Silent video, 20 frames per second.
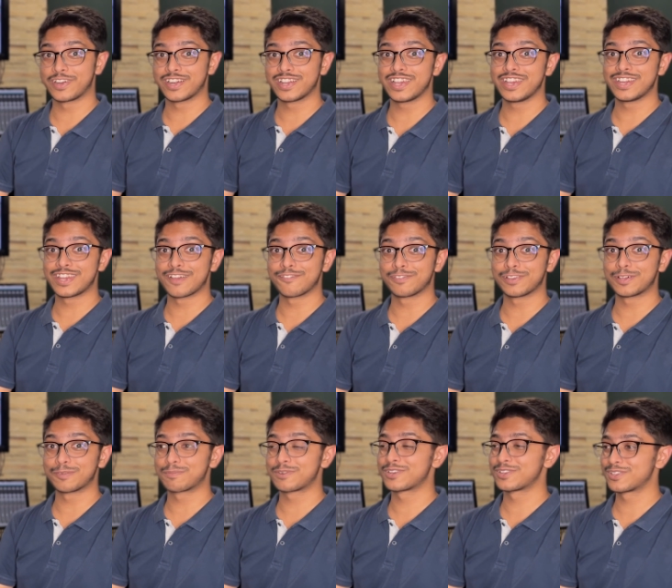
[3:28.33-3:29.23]
definitely
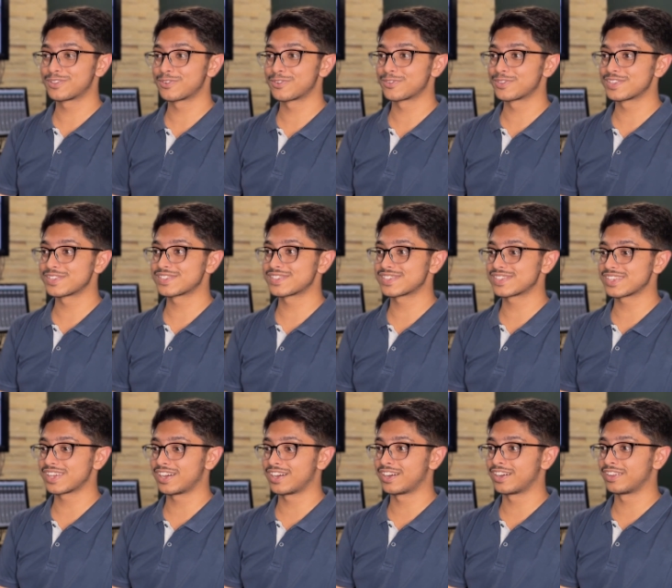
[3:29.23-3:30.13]
developed through
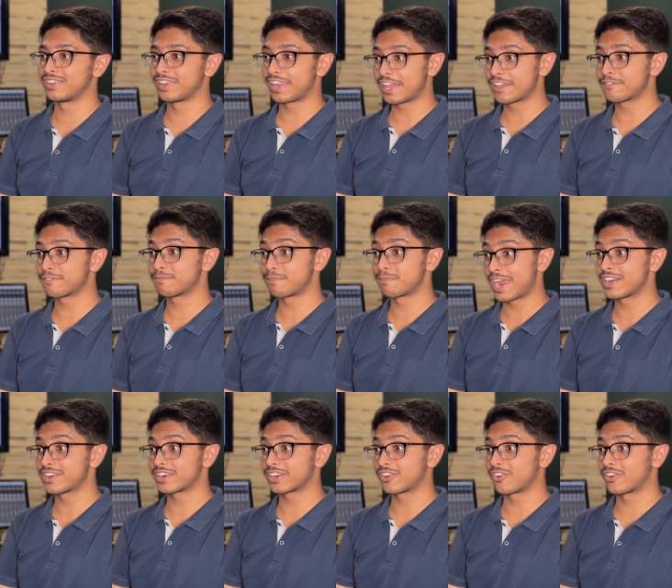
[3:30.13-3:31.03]
this uh, live
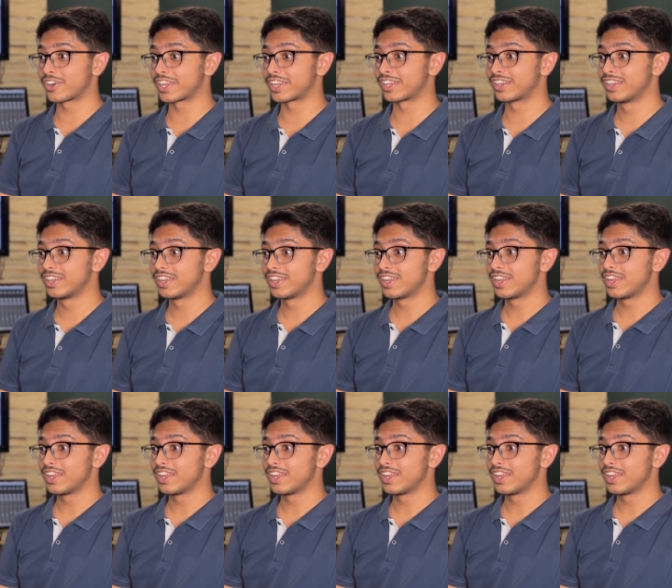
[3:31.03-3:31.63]
band recording.